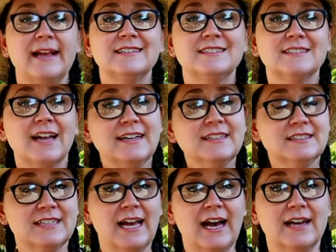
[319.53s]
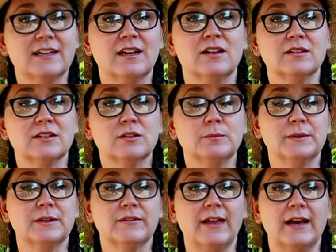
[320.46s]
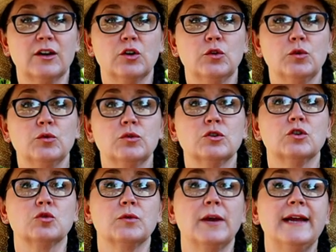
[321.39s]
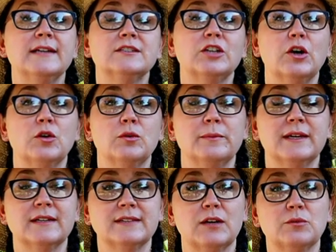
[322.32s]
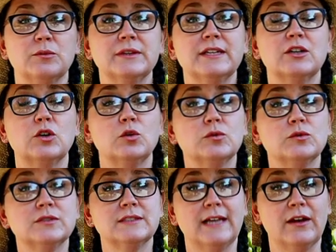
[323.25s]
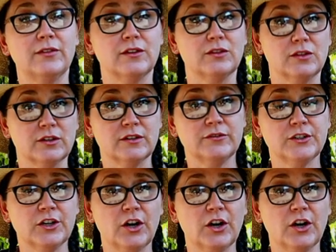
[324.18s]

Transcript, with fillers: It's nice to add a little bit of that cool gray tone because that really cools down the look of your